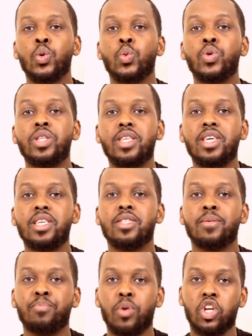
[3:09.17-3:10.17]
we need
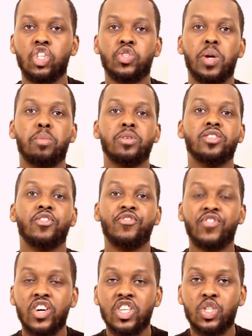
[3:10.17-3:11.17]
the body to be able to
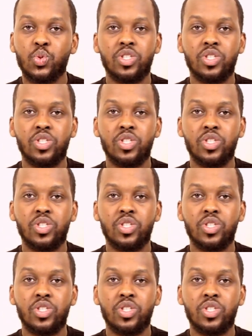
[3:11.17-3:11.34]
function.